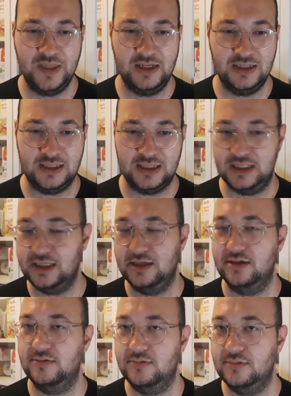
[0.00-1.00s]

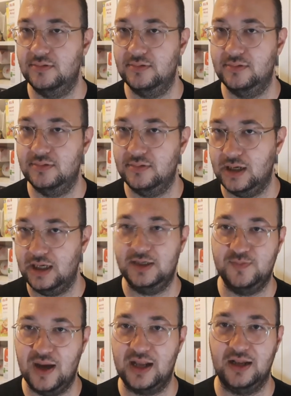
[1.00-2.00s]
see
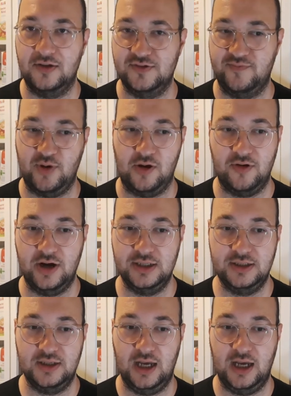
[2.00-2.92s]
he's made loads of progress,